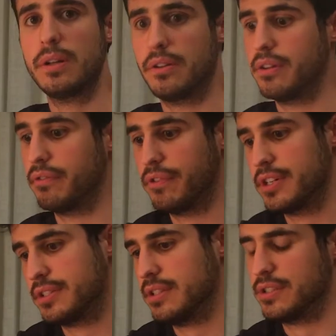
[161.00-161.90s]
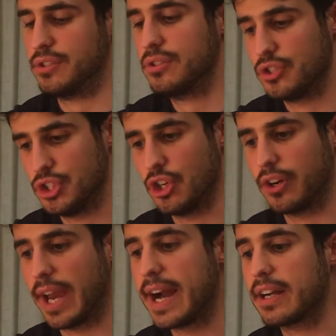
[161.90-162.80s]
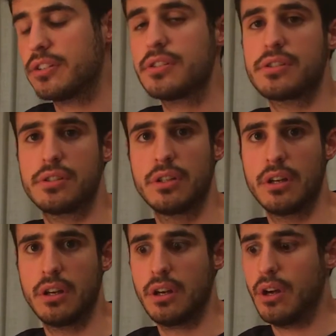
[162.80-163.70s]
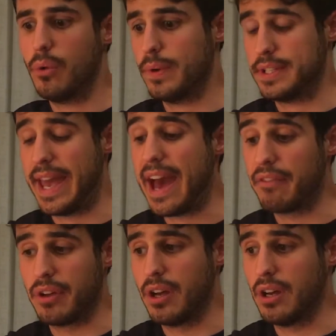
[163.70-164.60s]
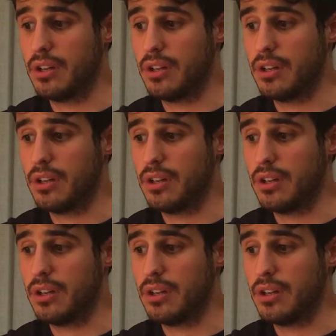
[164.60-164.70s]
well. The first is young characters, which have